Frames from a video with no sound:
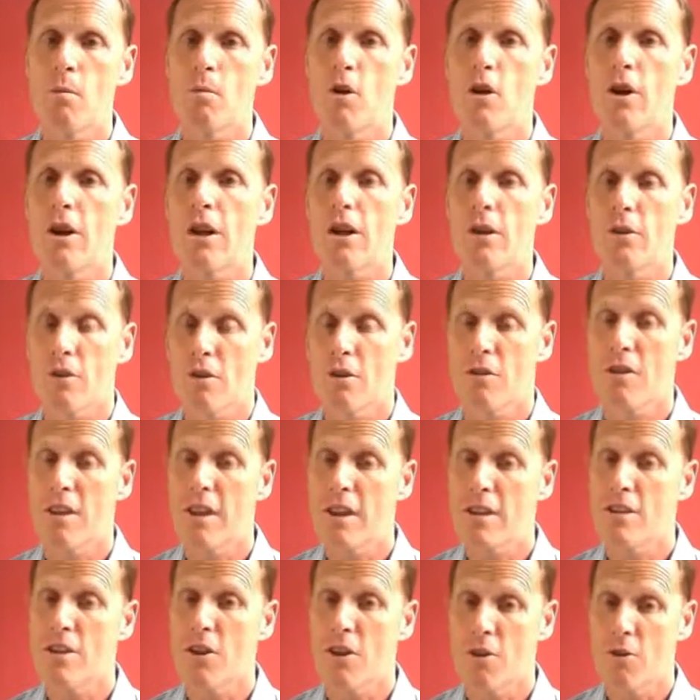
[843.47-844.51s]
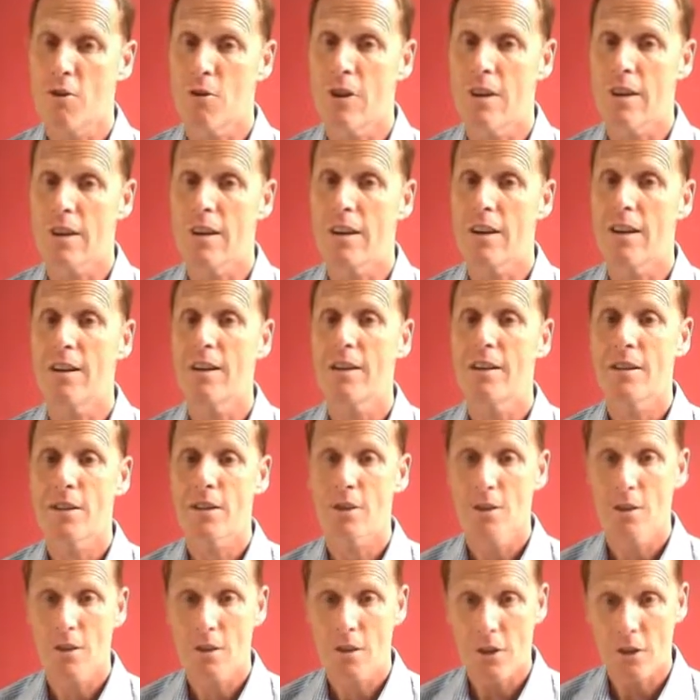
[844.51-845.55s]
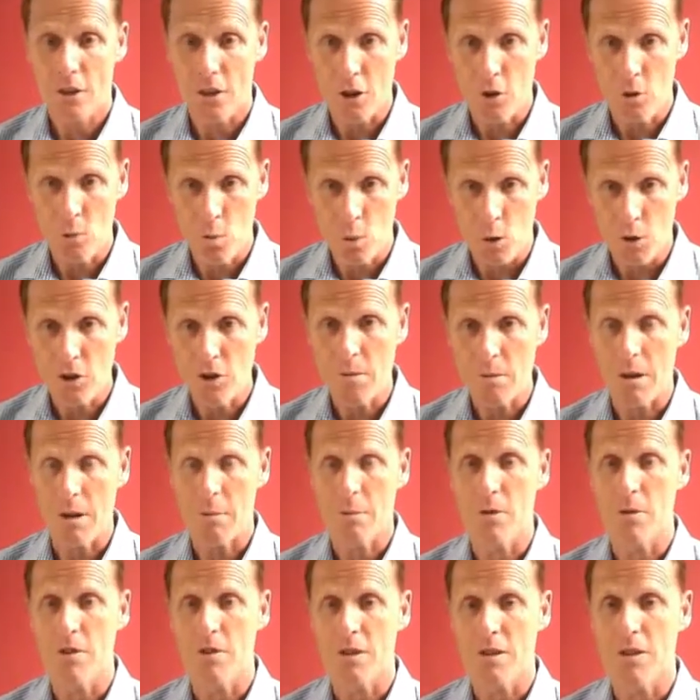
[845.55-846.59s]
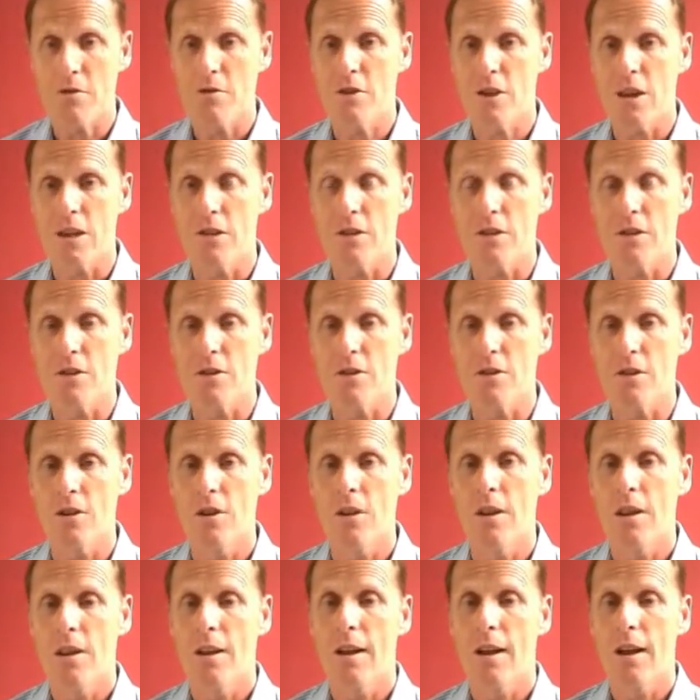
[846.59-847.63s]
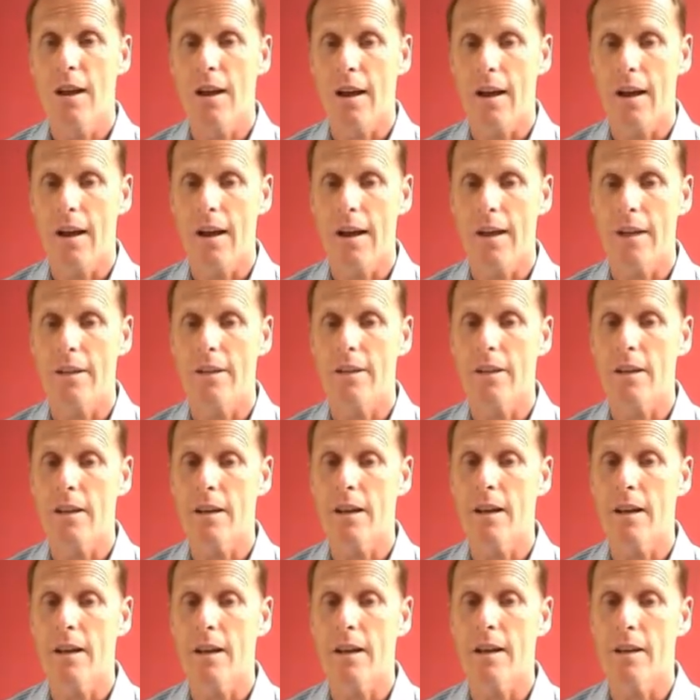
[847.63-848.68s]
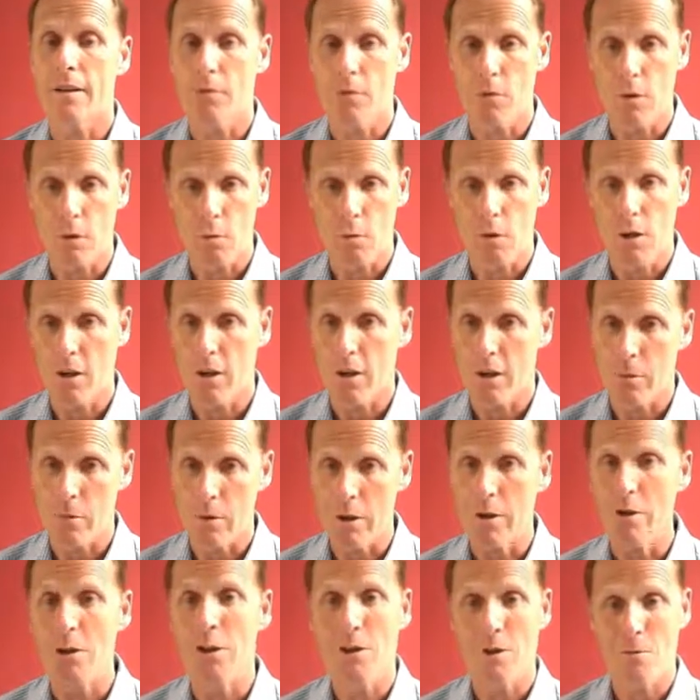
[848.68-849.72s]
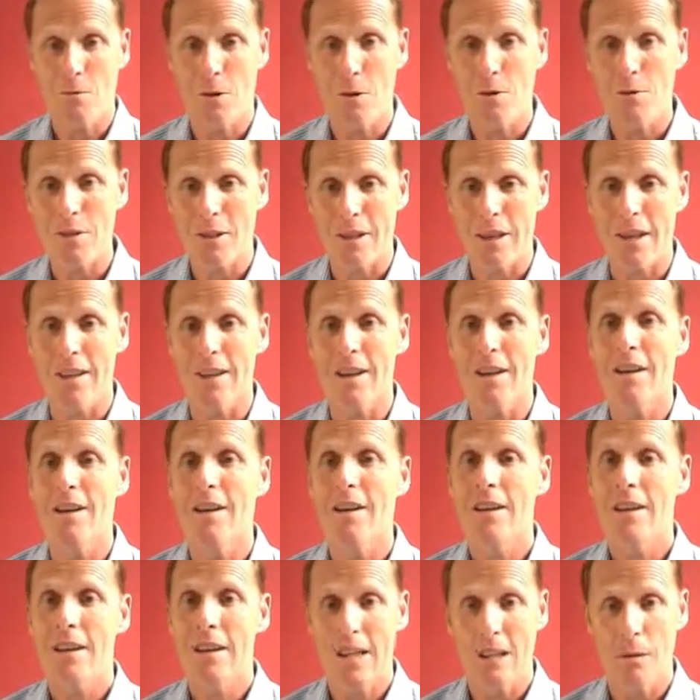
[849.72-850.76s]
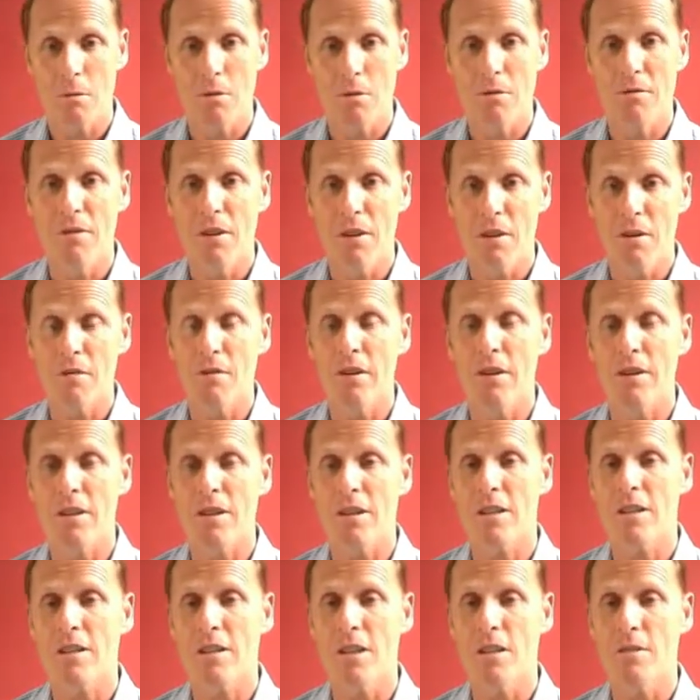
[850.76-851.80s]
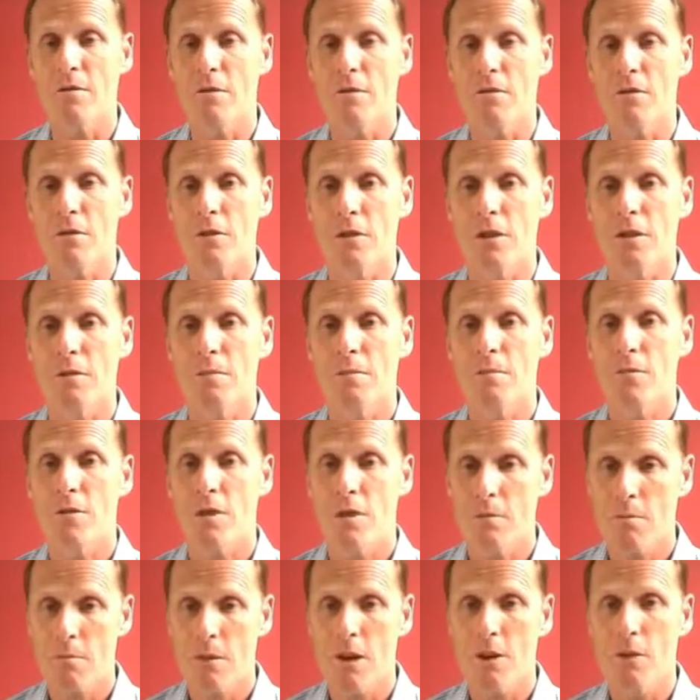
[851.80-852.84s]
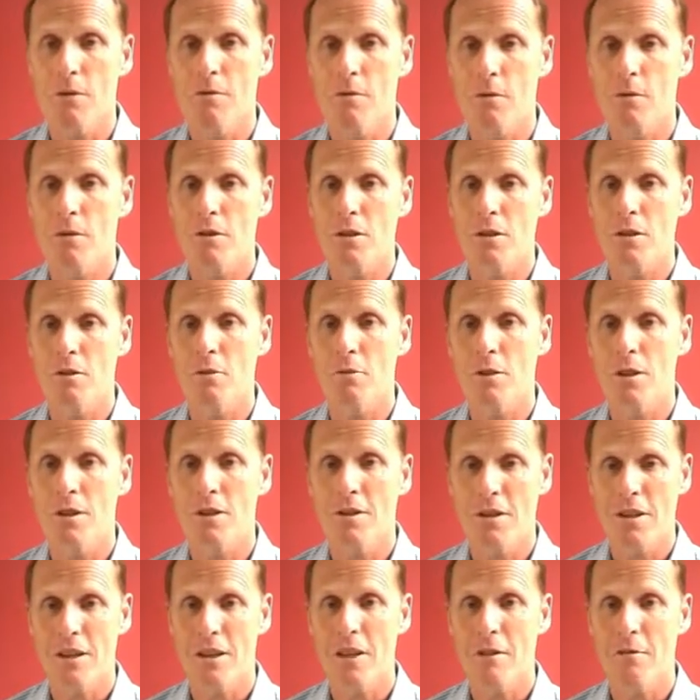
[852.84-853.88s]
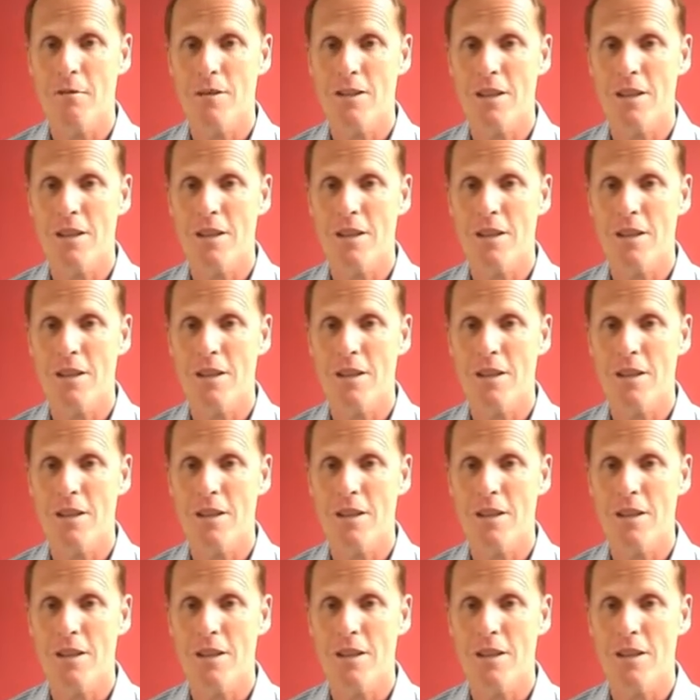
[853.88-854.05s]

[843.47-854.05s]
working on the things that you're here, that you want to make positive changes on, and if we work and we dance well together, it'll be very, very successful for you. So I look forward to seeing you in